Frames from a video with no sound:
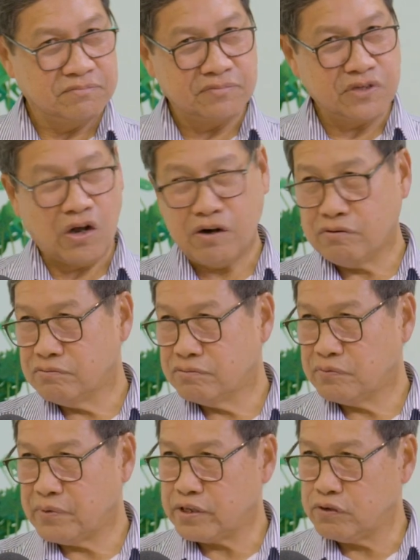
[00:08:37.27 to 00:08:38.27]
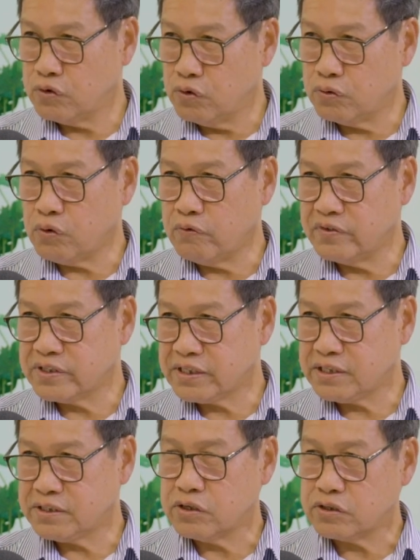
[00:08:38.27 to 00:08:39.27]
No, when you go
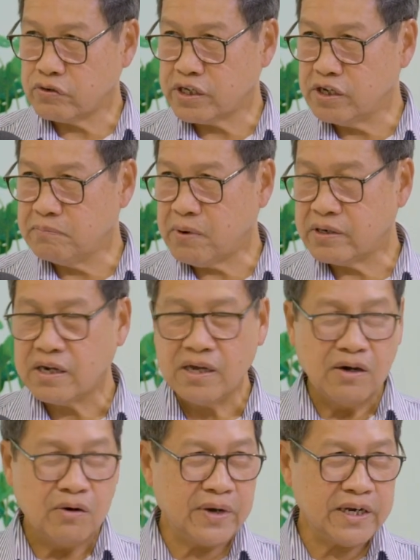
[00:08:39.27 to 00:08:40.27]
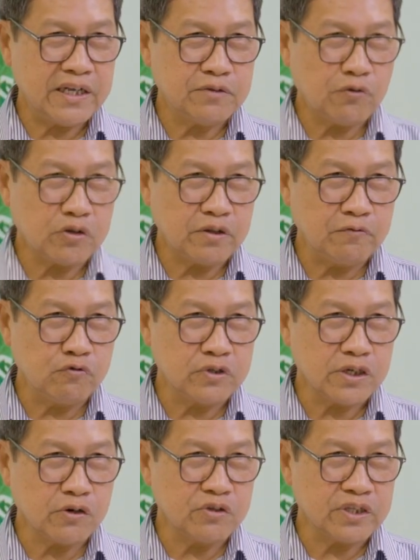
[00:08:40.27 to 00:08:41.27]
overseas, you're talking about whether it's
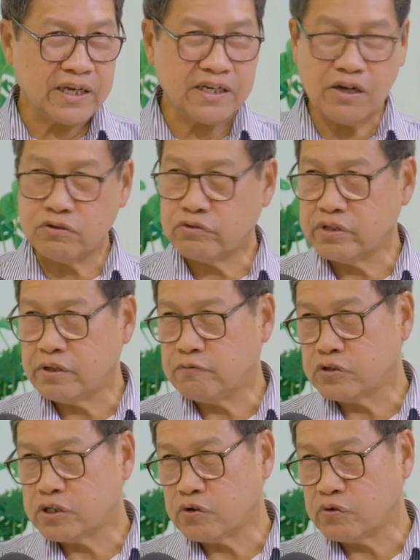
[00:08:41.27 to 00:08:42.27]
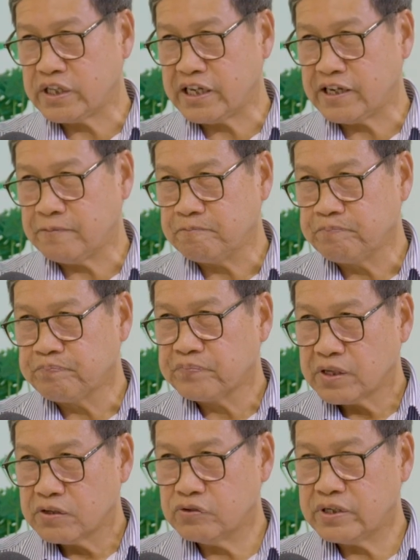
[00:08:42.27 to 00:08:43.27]
40-footer container or 20-footer container. Wow.
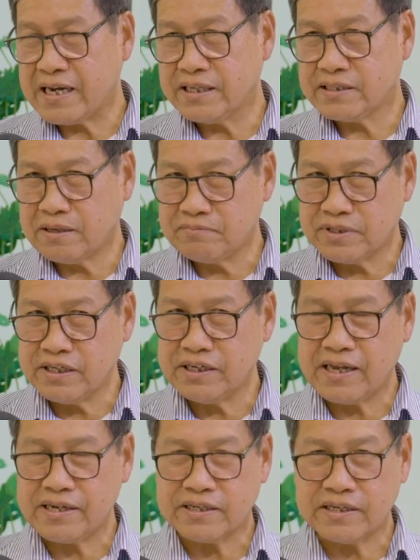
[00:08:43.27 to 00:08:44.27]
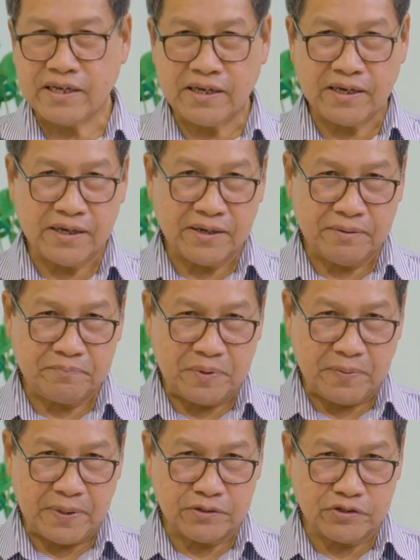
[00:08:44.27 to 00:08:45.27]
So that is something that
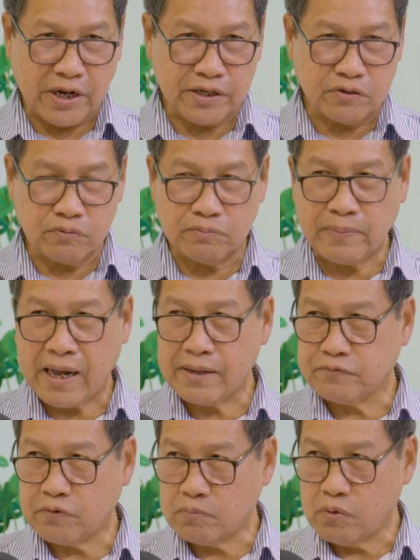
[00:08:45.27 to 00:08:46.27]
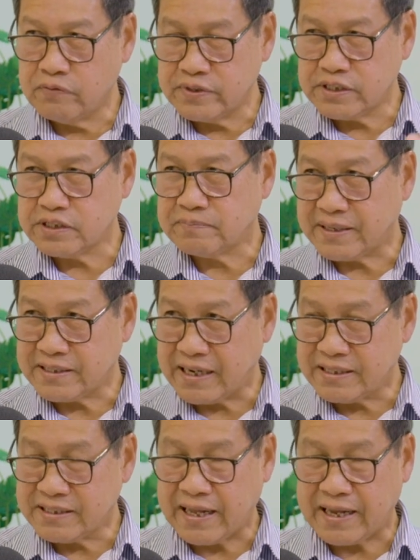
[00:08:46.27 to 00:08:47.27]
people trying to buy from overseas must
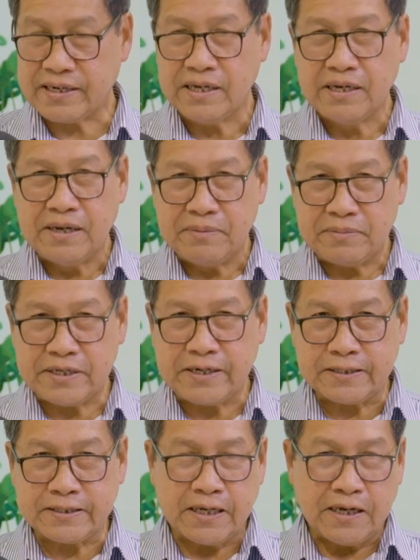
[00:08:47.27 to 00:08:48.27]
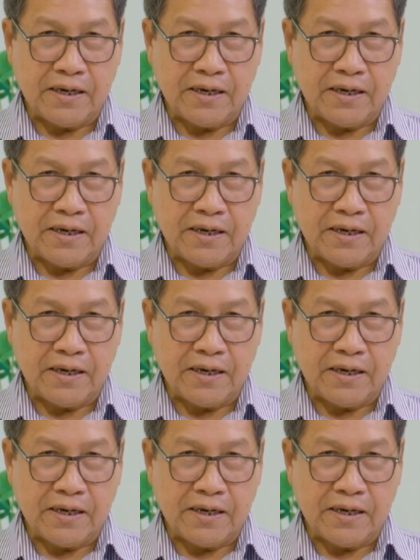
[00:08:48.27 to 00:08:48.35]
understand, because